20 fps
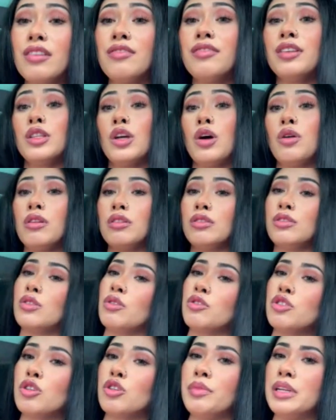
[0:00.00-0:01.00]
Even though on
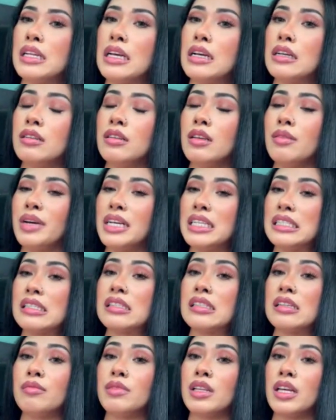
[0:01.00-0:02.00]
social media it might
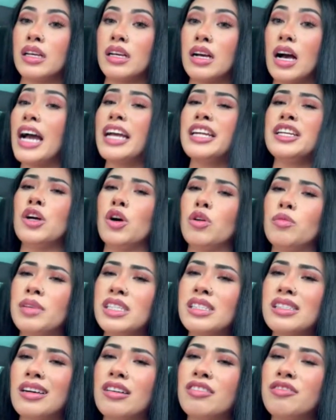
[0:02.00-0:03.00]
seem like I know
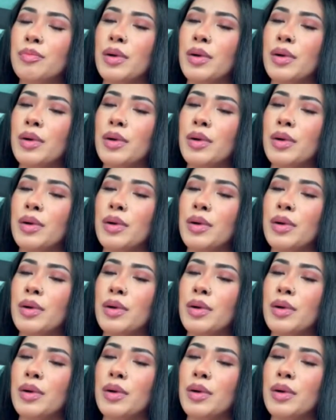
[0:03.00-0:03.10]
myself,